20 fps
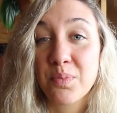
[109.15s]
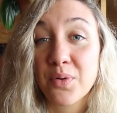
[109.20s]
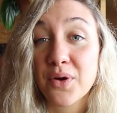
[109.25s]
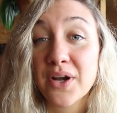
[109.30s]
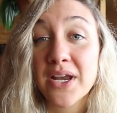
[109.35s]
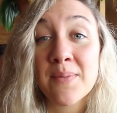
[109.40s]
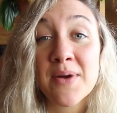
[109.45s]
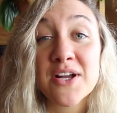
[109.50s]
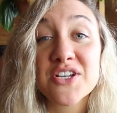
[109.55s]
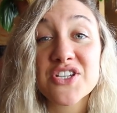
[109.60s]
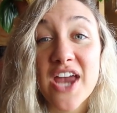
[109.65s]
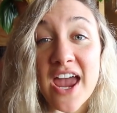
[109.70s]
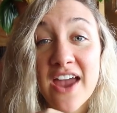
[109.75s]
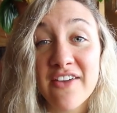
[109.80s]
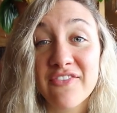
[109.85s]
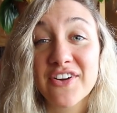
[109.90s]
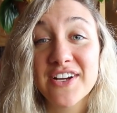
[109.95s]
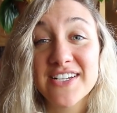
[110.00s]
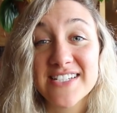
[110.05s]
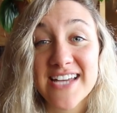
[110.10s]
pretty much
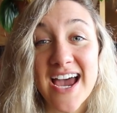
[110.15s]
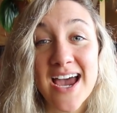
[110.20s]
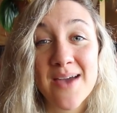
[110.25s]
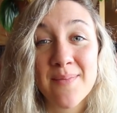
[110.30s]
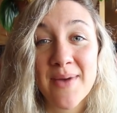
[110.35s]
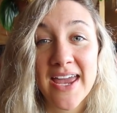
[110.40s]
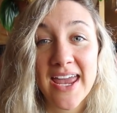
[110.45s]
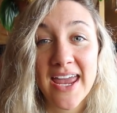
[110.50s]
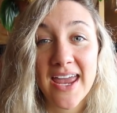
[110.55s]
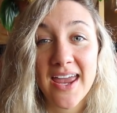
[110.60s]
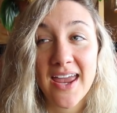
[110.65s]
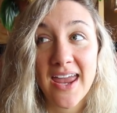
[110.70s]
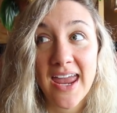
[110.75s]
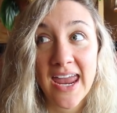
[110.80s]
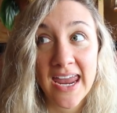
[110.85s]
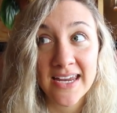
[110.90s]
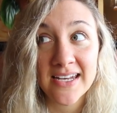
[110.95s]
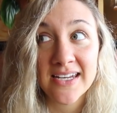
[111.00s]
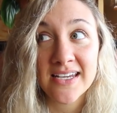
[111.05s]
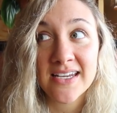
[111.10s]
every time I
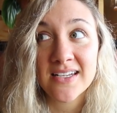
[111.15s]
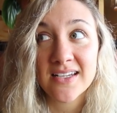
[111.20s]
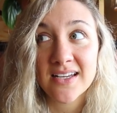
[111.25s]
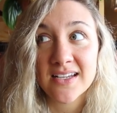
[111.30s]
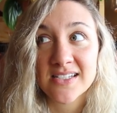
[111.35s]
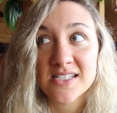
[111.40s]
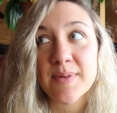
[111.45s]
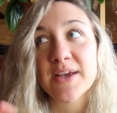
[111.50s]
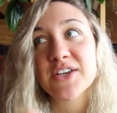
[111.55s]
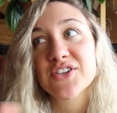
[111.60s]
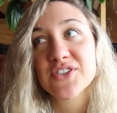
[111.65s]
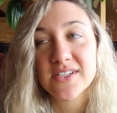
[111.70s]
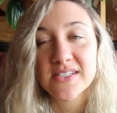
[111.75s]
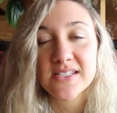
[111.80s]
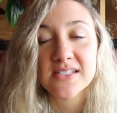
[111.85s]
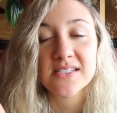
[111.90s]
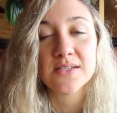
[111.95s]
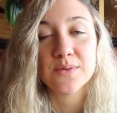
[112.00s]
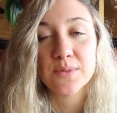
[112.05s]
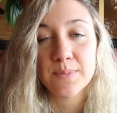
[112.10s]
ate it, especially
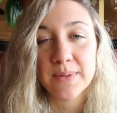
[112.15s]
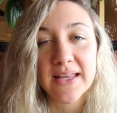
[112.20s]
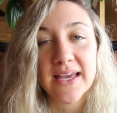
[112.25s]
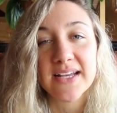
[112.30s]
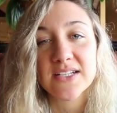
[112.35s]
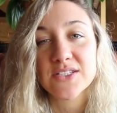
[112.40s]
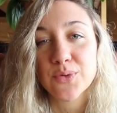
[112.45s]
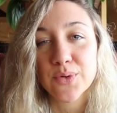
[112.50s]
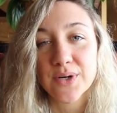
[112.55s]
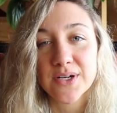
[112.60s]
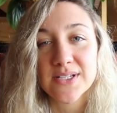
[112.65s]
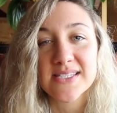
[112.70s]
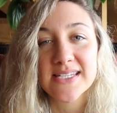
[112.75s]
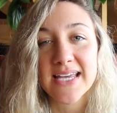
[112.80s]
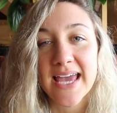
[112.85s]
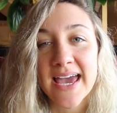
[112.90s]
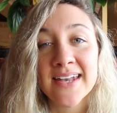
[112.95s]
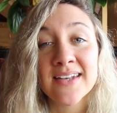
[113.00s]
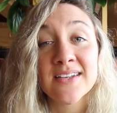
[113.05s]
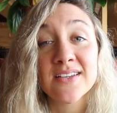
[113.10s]
since it would be like towards
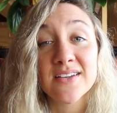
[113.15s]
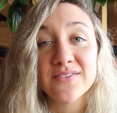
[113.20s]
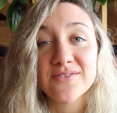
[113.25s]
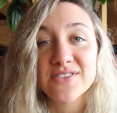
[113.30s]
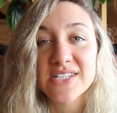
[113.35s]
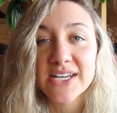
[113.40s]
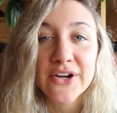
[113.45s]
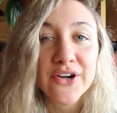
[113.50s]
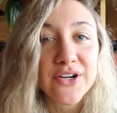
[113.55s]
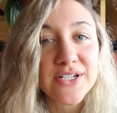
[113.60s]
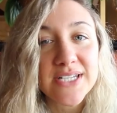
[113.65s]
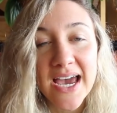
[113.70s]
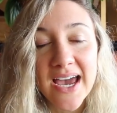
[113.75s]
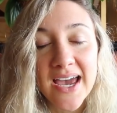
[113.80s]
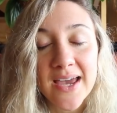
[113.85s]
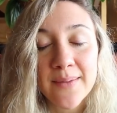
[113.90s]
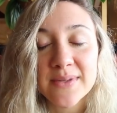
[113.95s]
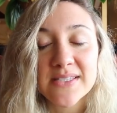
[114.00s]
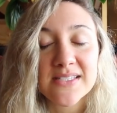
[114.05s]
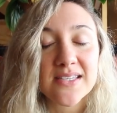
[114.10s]
the end of dinner
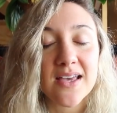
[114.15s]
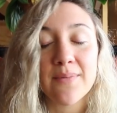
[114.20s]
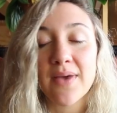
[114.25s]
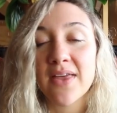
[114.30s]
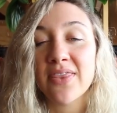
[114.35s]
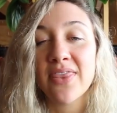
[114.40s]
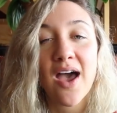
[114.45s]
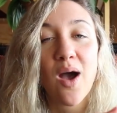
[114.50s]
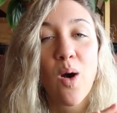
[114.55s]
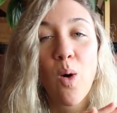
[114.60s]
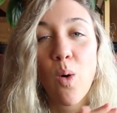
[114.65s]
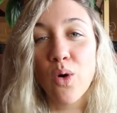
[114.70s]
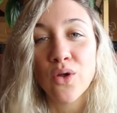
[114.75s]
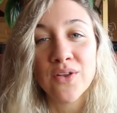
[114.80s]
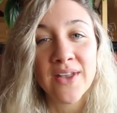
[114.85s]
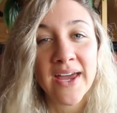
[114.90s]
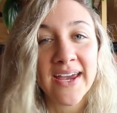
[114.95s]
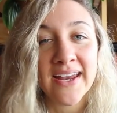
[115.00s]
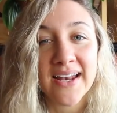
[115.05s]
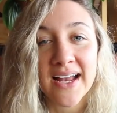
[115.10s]
time and stuff, and that whole
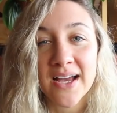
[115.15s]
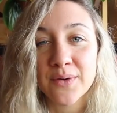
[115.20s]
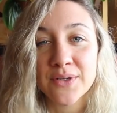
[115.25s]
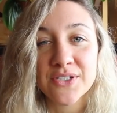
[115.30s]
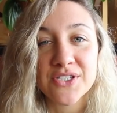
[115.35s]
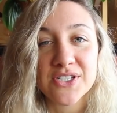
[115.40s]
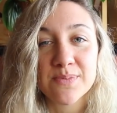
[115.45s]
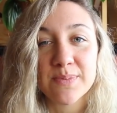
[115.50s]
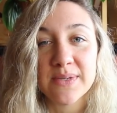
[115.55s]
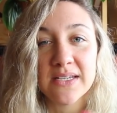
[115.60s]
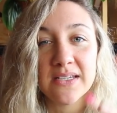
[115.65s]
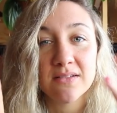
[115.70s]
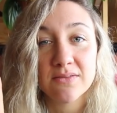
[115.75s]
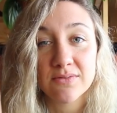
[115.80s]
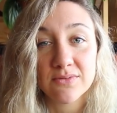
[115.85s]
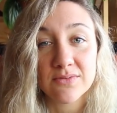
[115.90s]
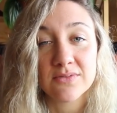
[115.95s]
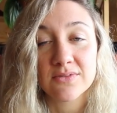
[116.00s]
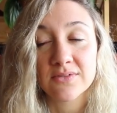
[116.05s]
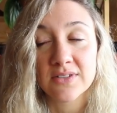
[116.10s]
night I would just be
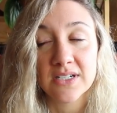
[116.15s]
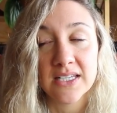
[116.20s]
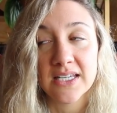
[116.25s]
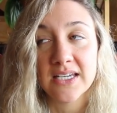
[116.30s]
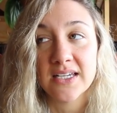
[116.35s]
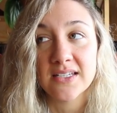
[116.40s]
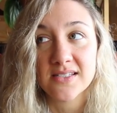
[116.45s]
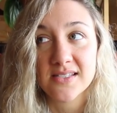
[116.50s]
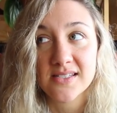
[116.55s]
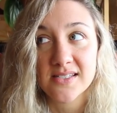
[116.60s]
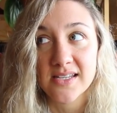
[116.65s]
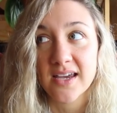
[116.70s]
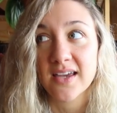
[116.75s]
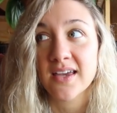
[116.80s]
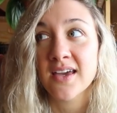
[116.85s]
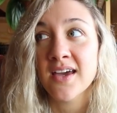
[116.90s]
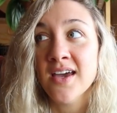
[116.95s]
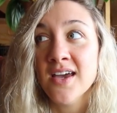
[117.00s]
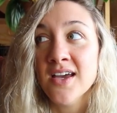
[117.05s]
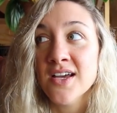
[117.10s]
really sick.
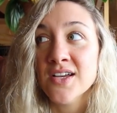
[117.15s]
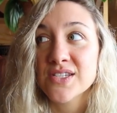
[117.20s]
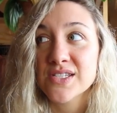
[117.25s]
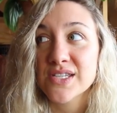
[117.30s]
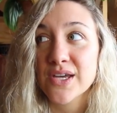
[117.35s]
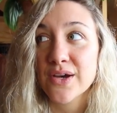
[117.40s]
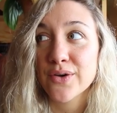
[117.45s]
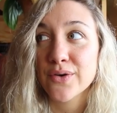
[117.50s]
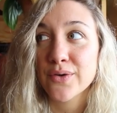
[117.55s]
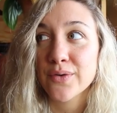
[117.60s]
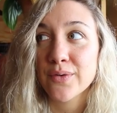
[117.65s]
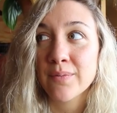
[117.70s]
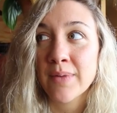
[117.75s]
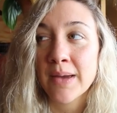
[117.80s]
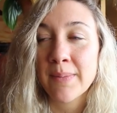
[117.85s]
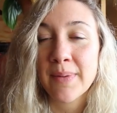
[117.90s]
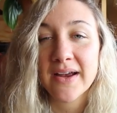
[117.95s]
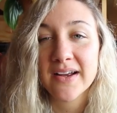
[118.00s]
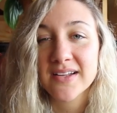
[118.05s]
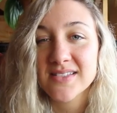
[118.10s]
So
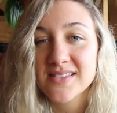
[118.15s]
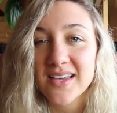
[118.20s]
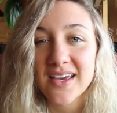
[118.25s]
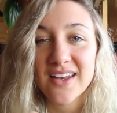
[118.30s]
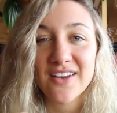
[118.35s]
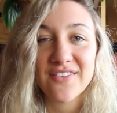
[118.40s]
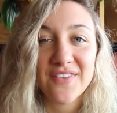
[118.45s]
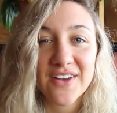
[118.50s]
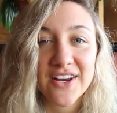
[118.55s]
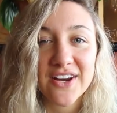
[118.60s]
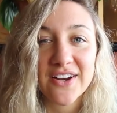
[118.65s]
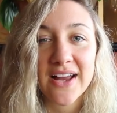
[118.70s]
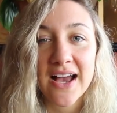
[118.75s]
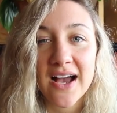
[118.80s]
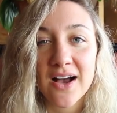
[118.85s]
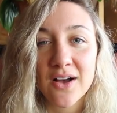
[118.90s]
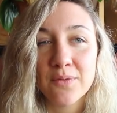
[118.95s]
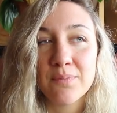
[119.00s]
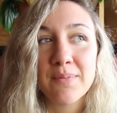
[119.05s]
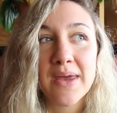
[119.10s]
my parents kind of figured
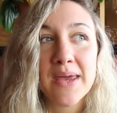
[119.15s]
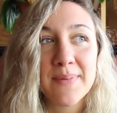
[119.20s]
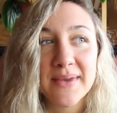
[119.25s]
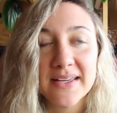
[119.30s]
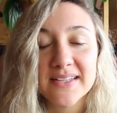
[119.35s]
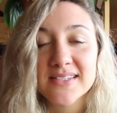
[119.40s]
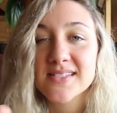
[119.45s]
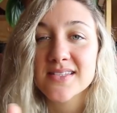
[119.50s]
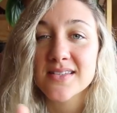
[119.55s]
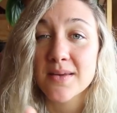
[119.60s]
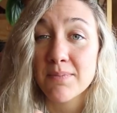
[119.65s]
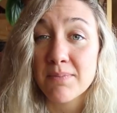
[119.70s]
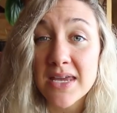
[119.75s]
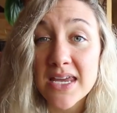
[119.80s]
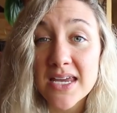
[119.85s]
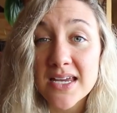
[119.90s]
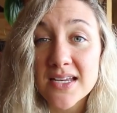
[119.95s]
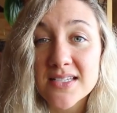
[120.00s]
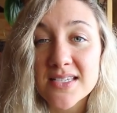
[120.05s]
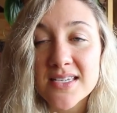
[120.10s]
out maybe it's the
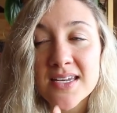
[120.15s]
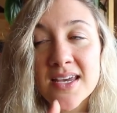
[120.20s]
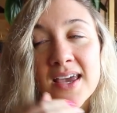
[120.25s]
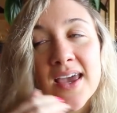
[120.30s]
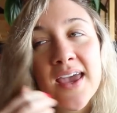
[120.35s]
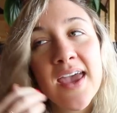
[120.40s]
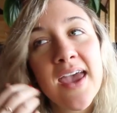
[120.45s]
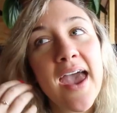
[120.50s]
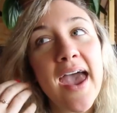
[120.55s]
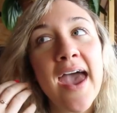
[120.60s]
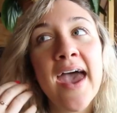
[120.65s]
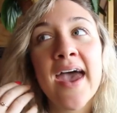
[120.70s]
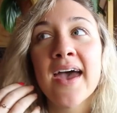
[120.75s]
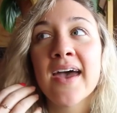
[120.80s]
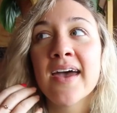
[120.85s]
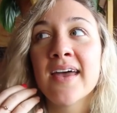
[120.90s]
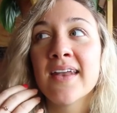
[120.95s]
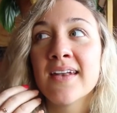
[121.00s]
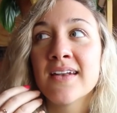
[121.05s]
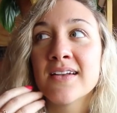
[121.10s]
meat
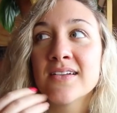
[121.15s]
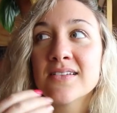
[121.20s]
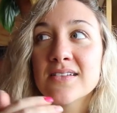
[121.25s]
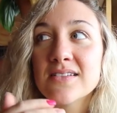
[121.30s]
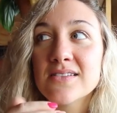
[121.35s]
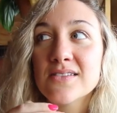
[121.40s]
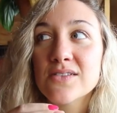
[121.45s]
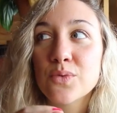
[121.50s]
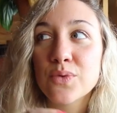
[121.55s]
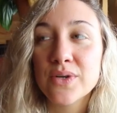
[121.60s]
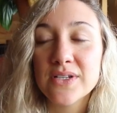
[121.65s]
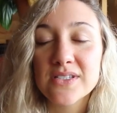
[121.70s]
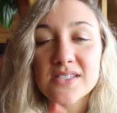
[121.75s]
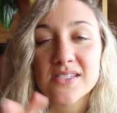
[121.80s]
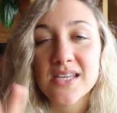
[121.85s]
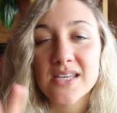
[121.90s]
and would